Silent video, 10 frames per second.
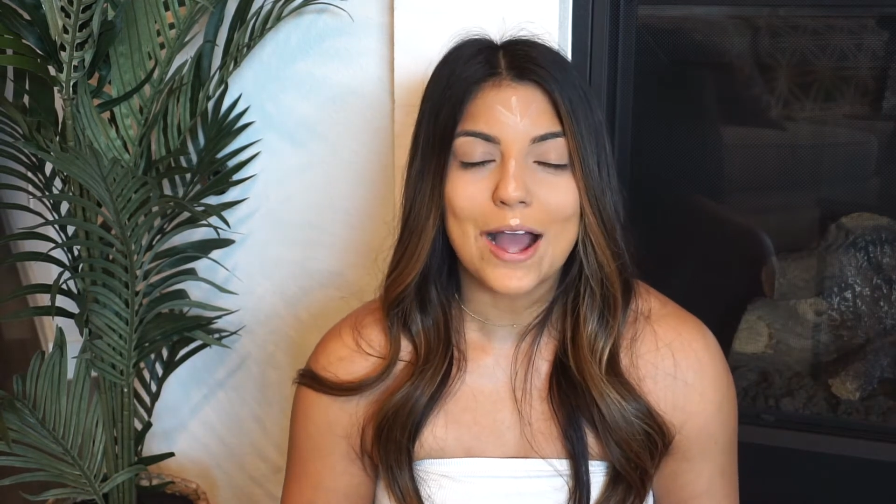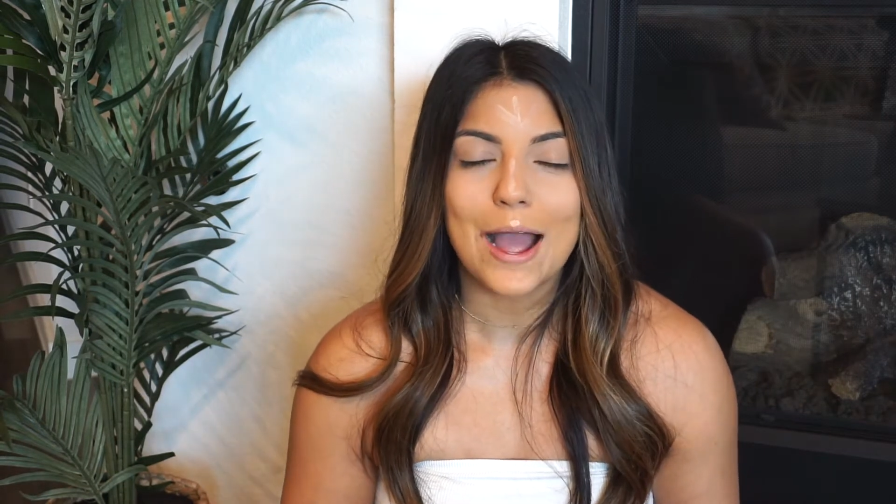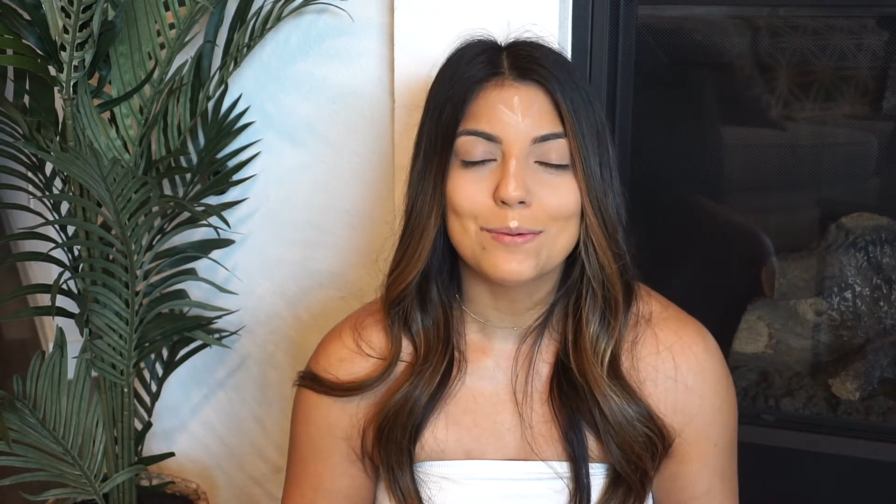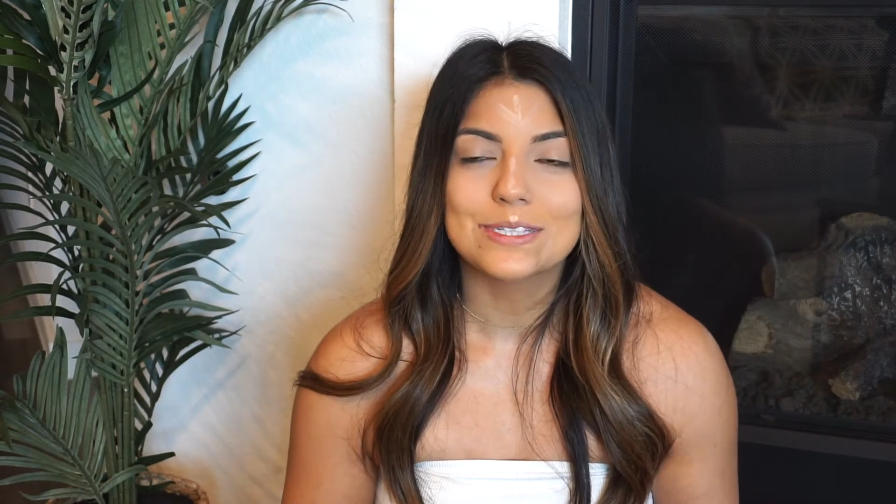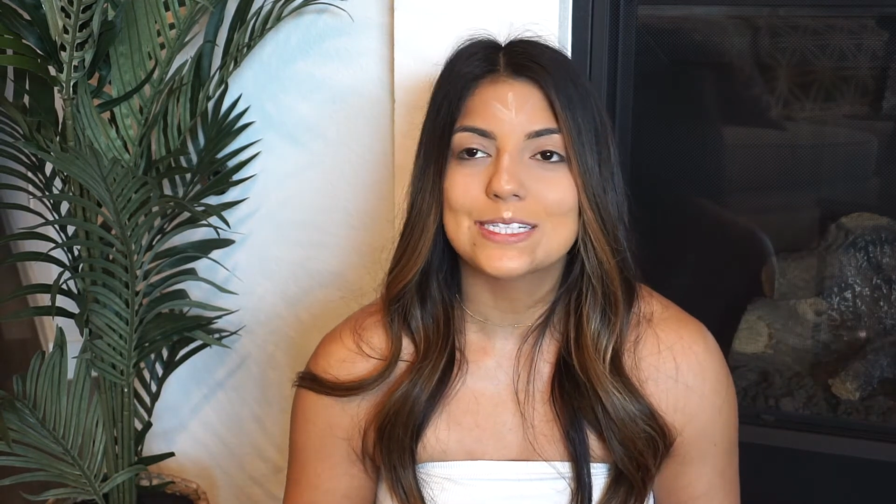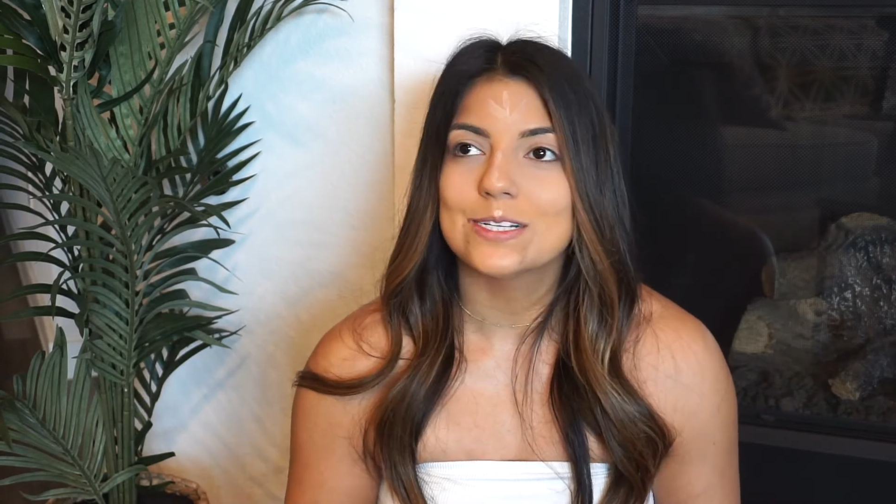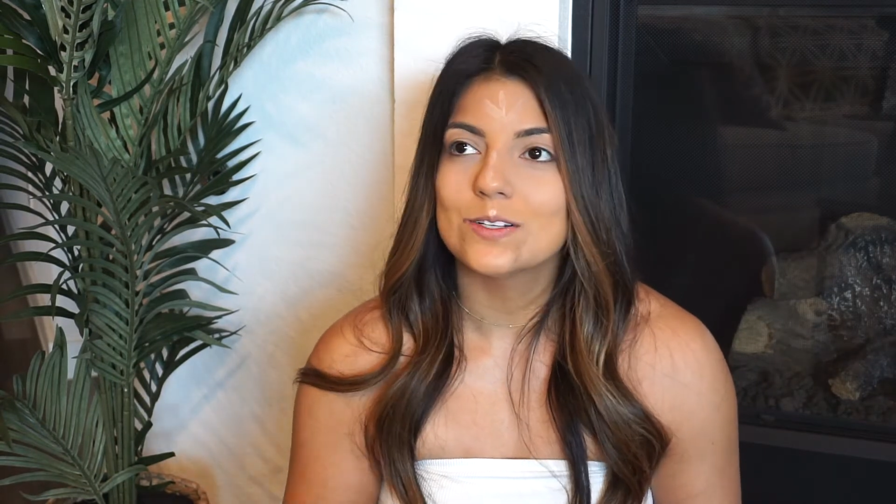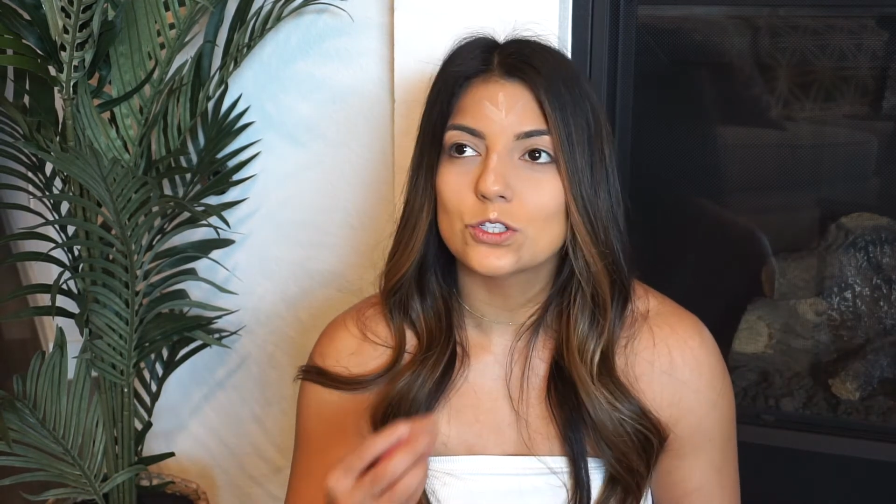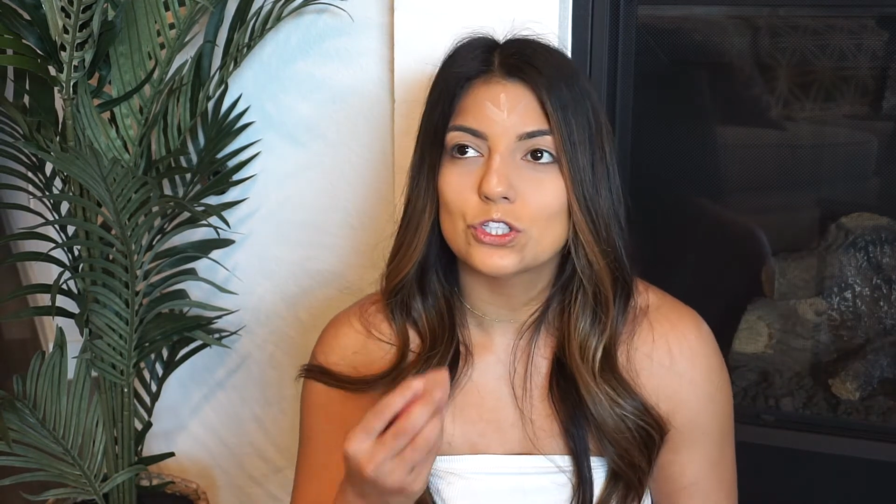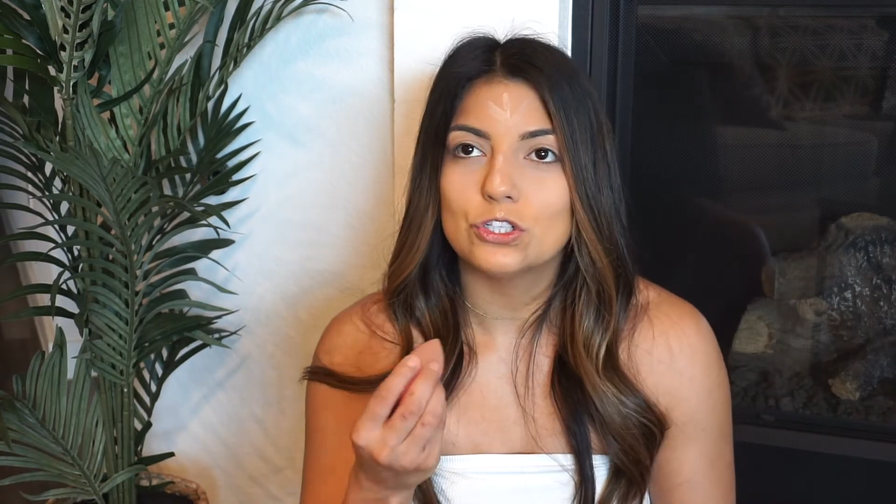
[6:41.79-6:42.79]
I would
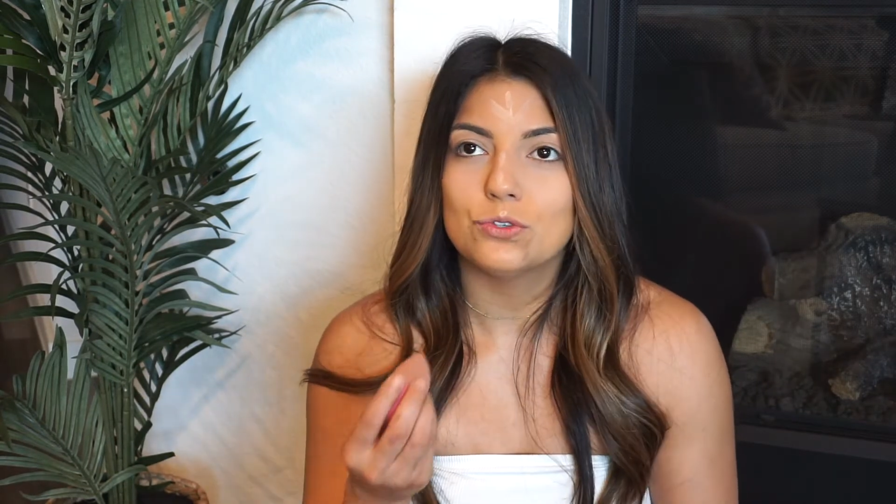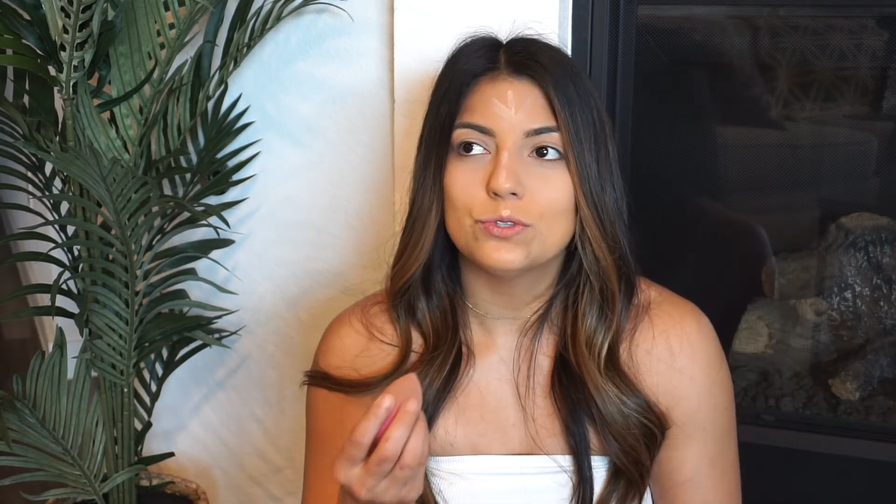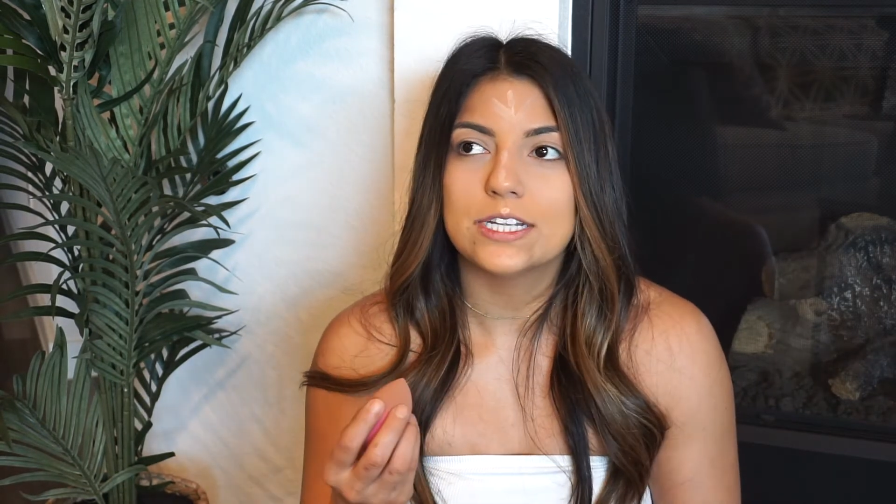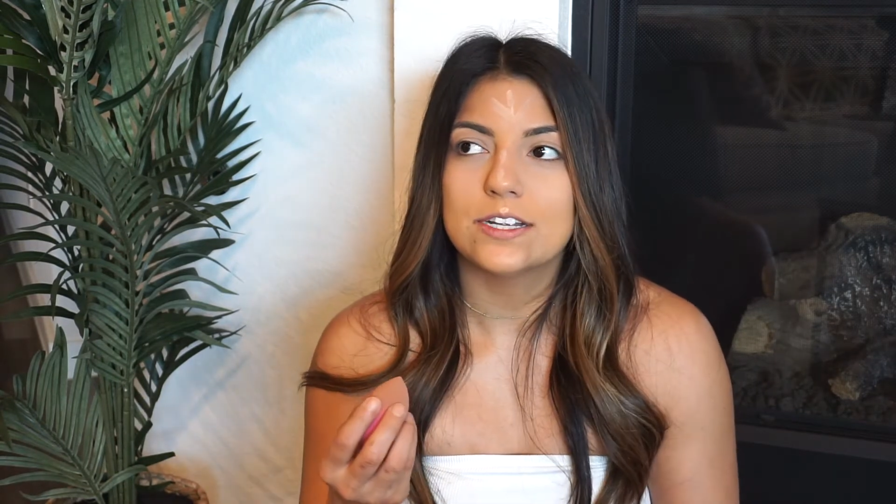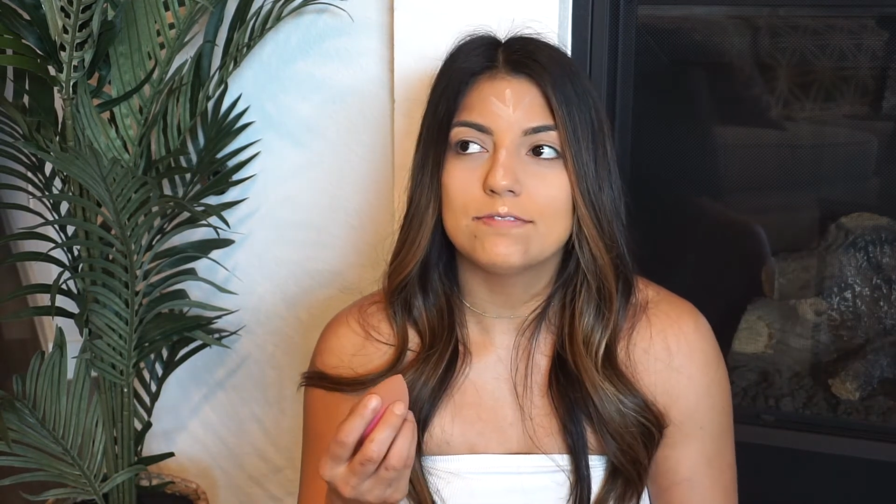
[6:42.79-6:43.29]
still choose